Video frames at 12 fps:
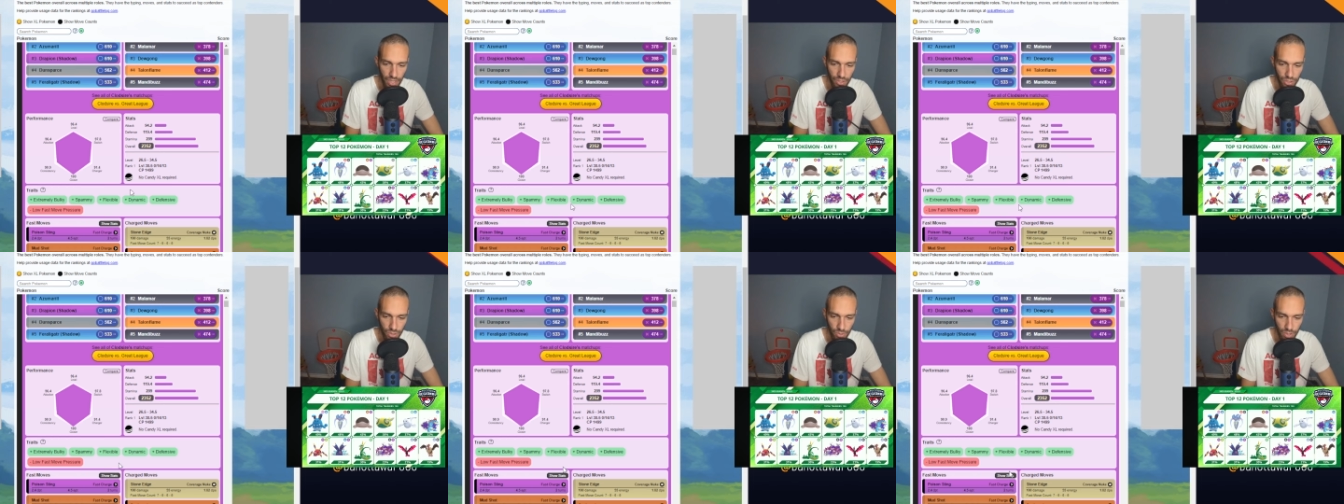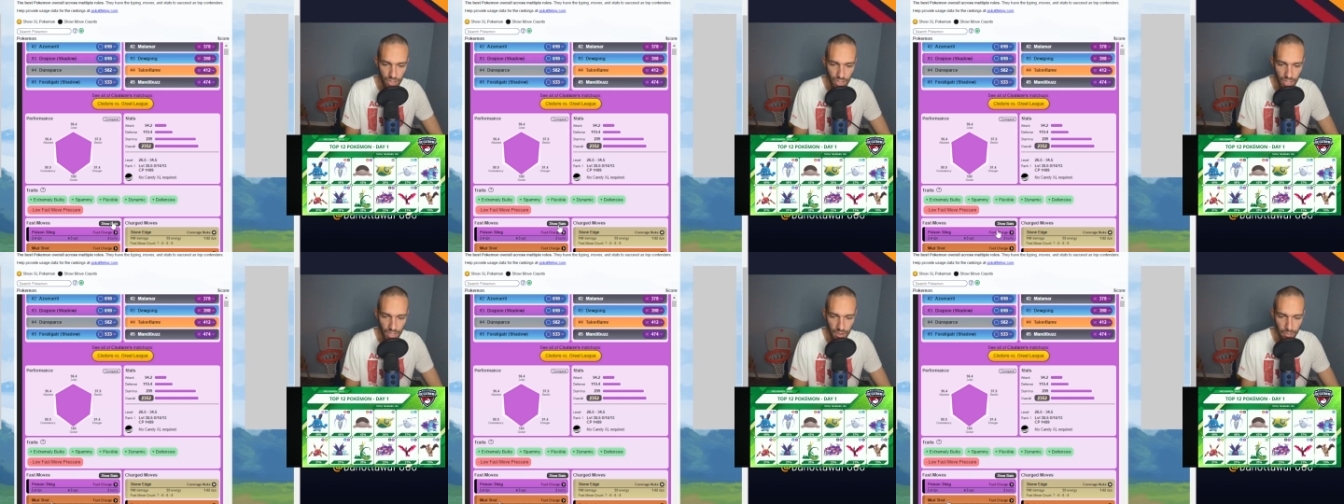2,
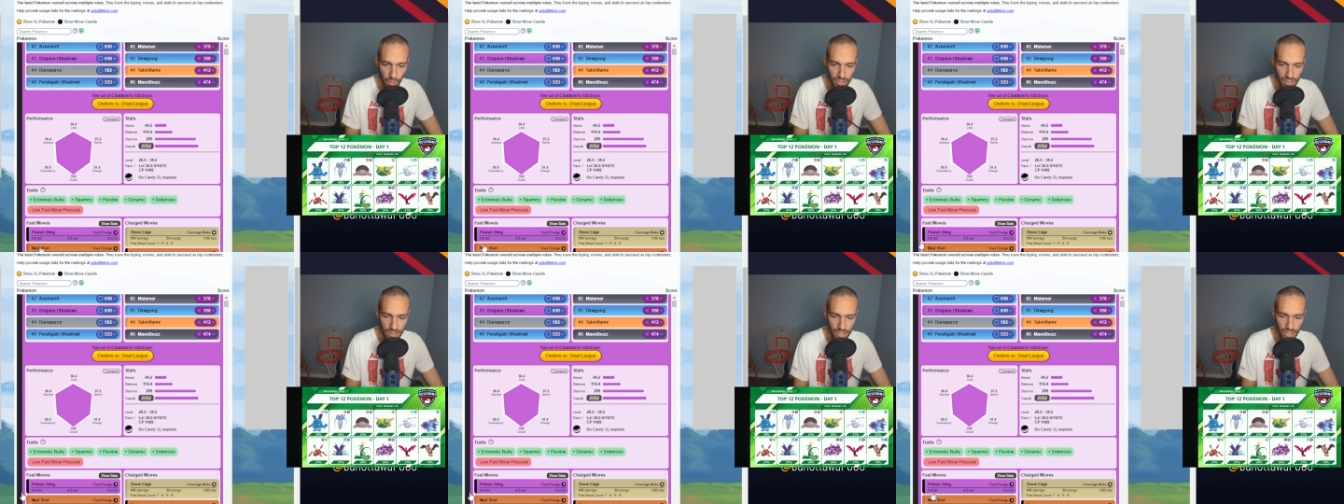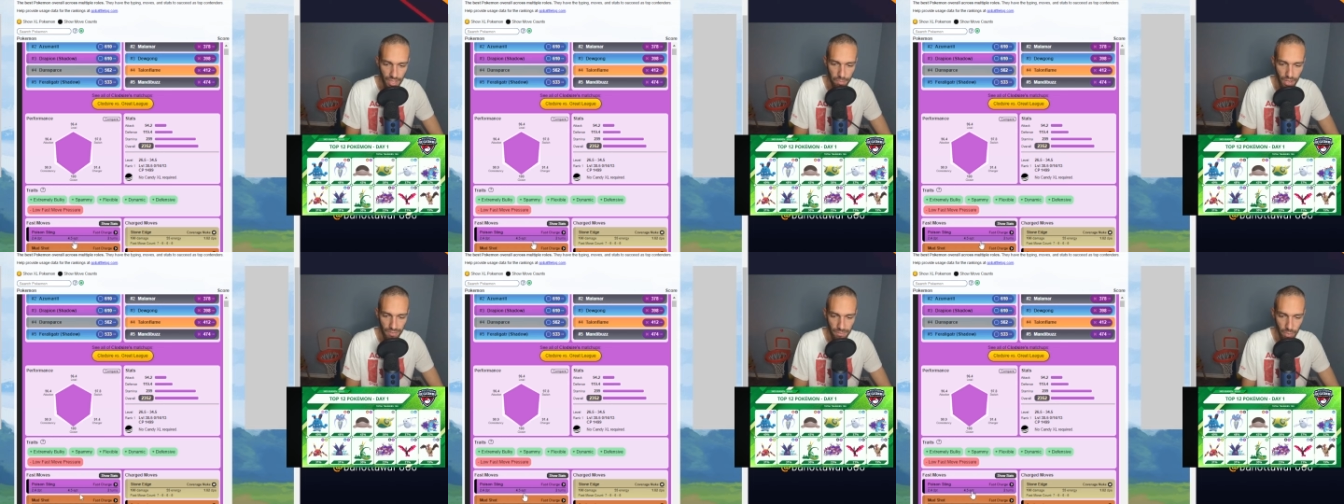Poison Sting got
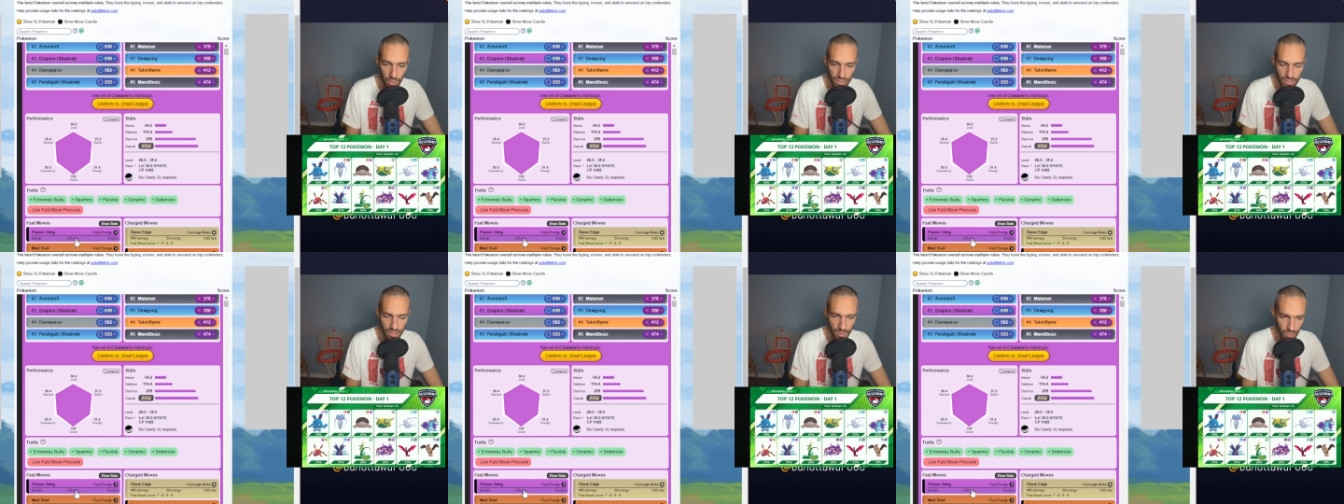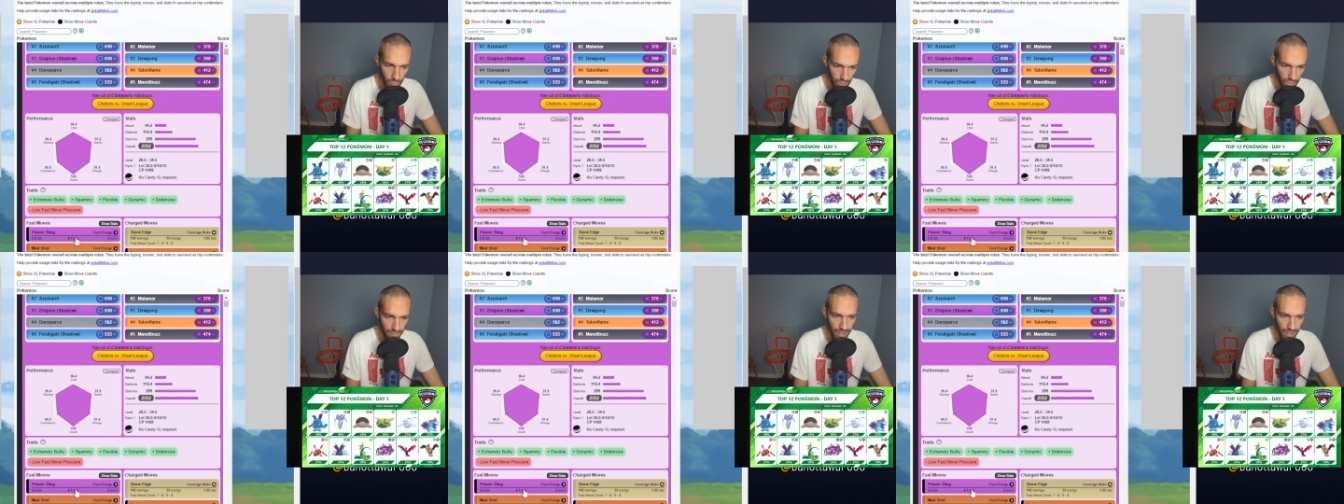buffed. Poison Sting was one of the